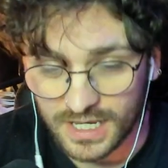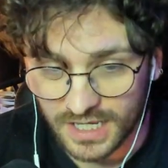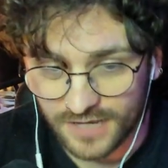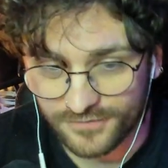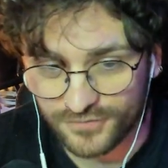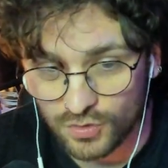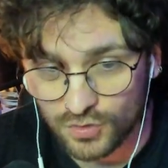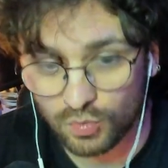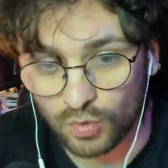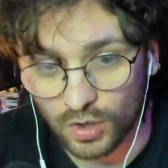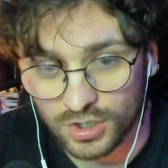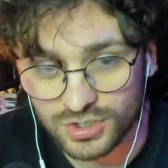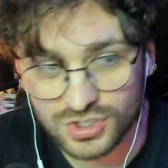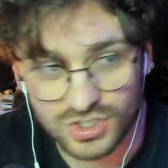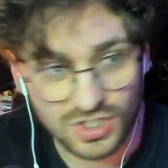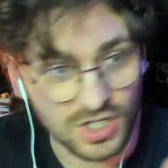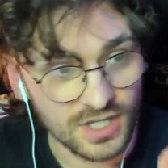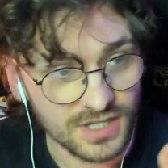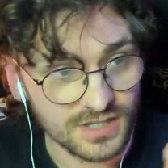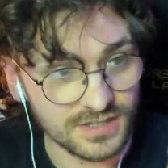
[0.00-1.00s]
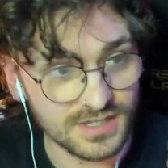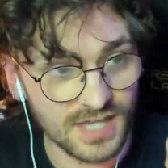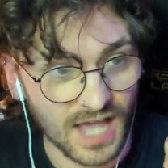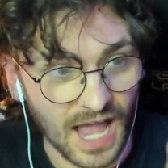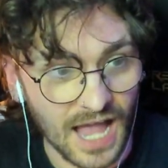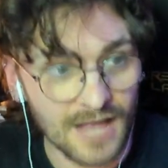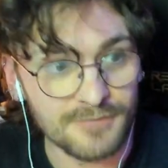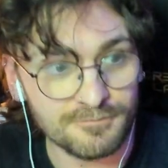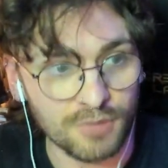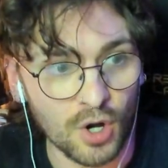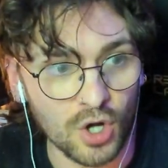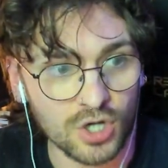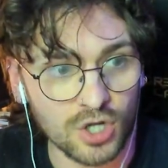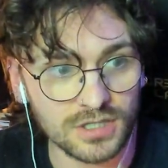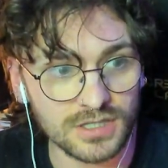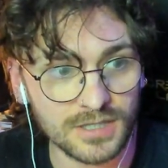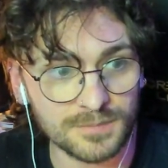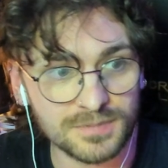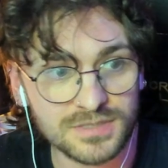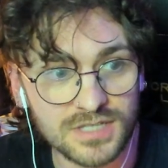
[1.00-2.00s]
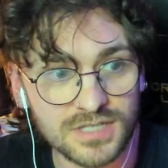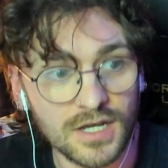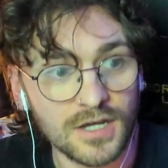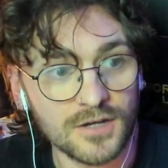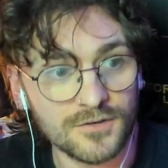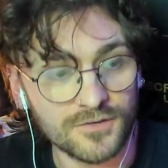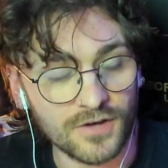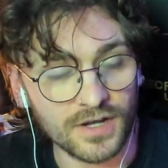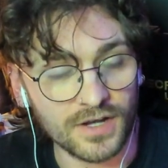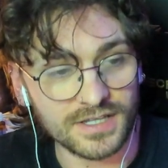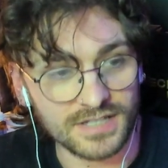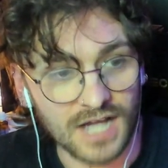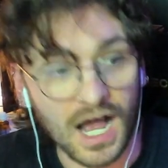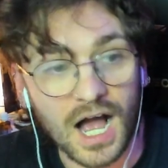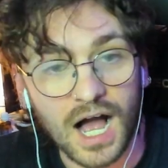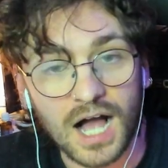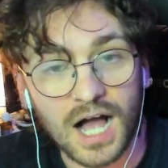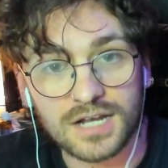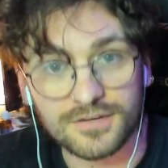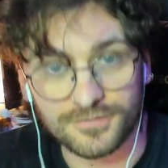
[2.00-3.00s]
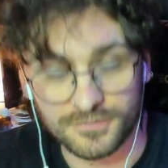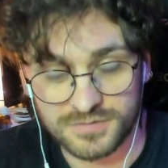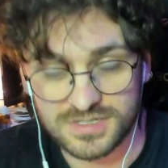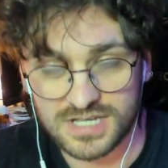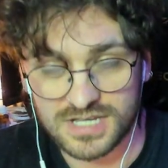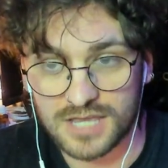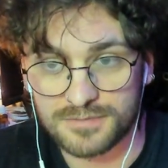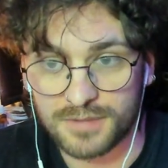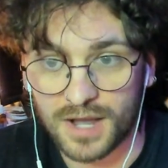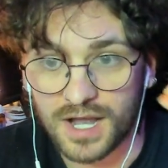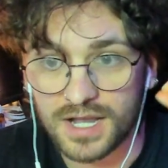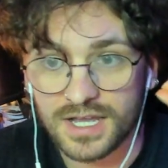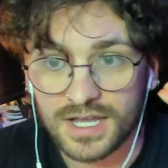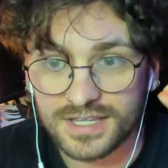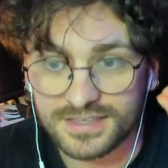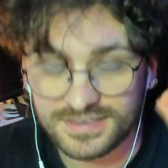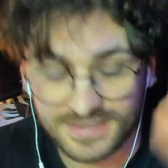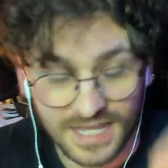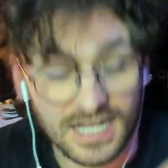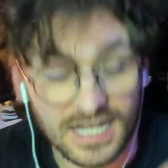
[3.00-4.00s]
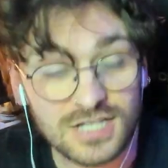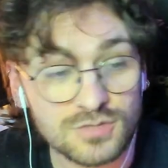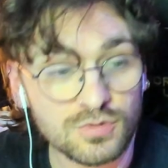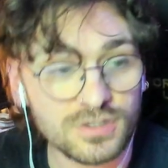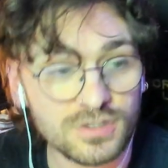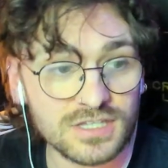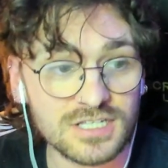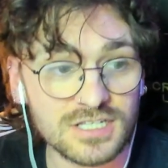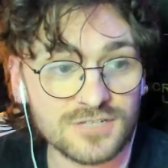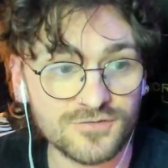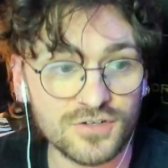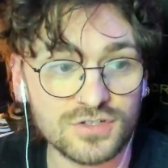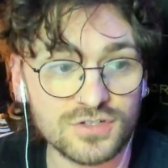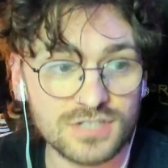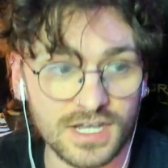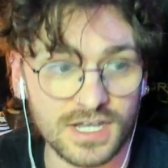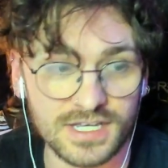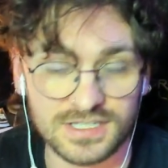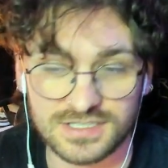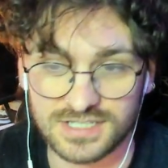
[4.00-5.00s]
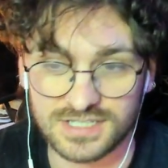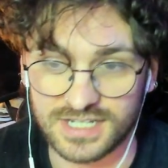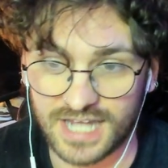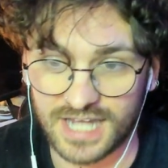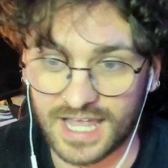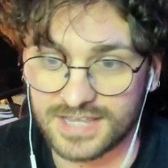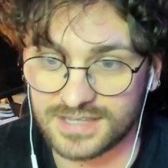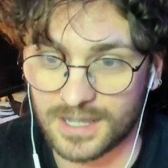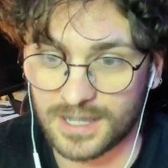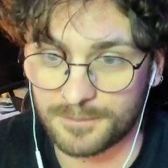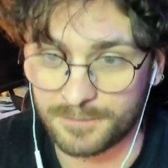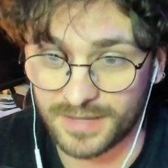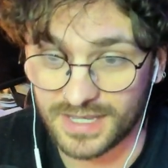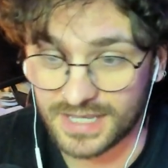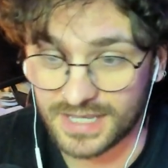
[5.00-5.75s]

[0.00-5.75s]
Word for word: If you watch the apocalypse fucking arc from South Park, that's what this feels like it's going to end up being.